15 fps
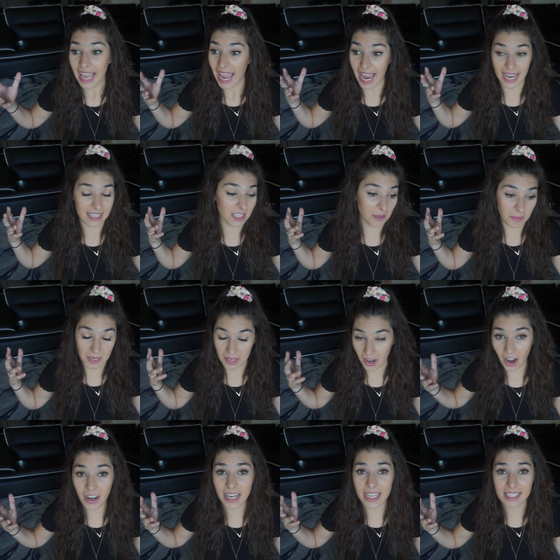And to be
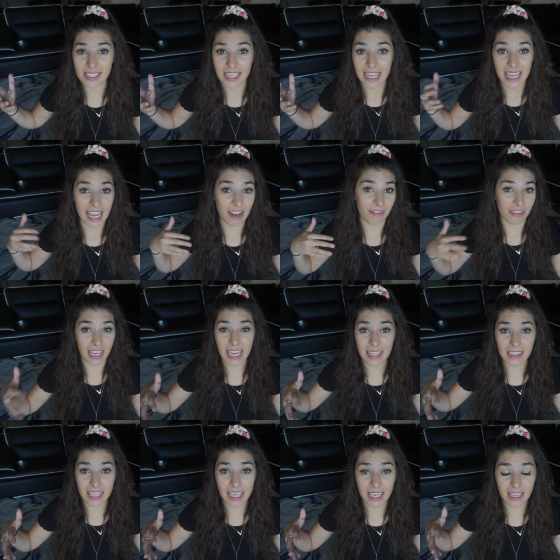honest, if they
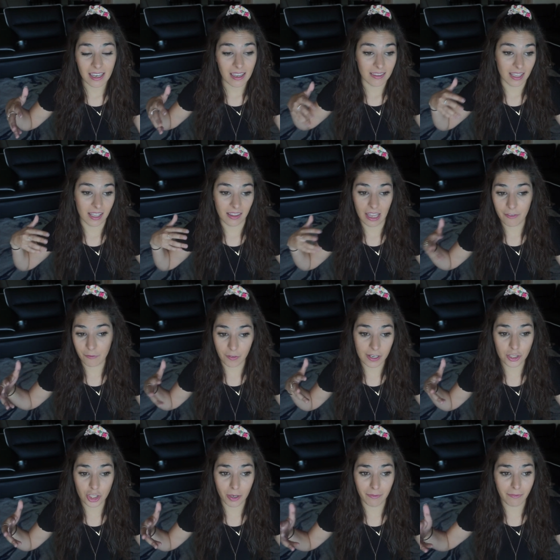think that that
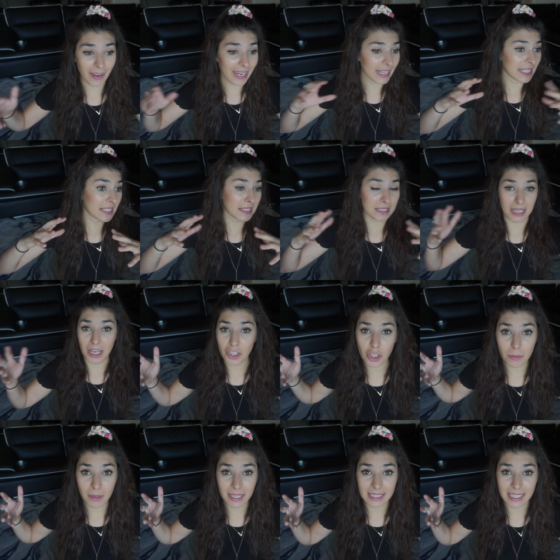friendship fight is such
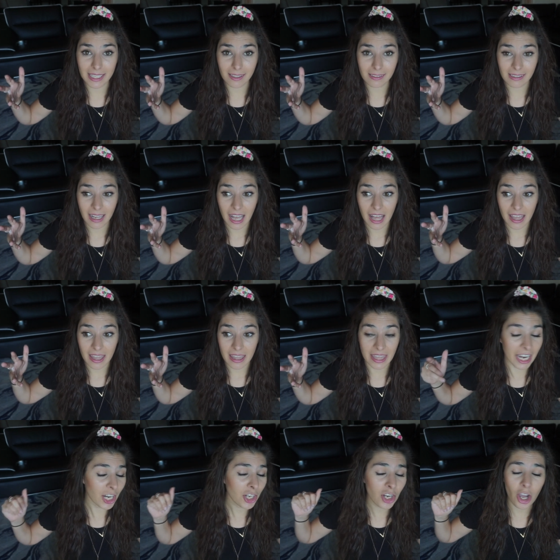a big deal,
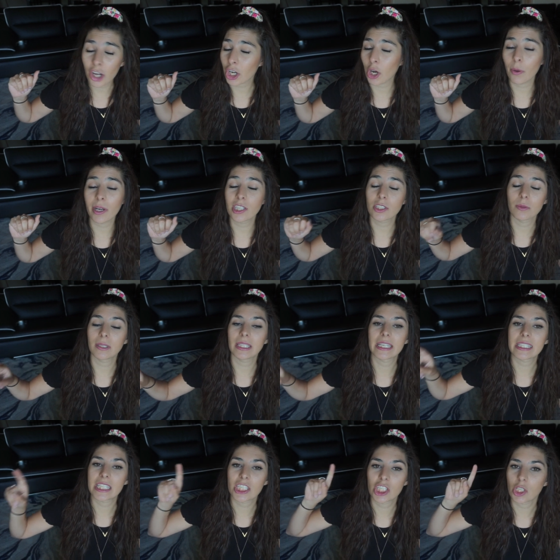they're not going to
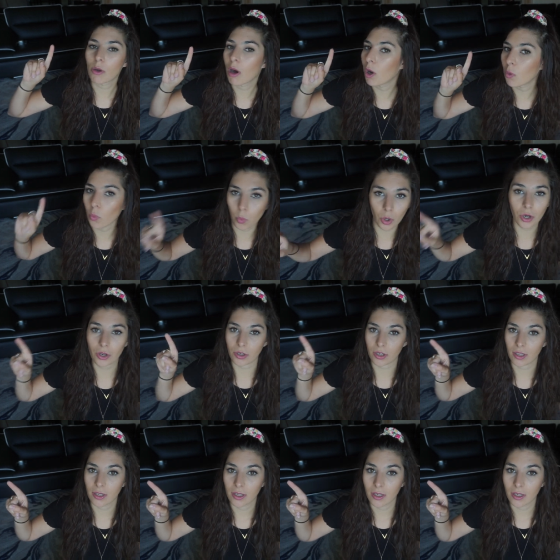listen to a word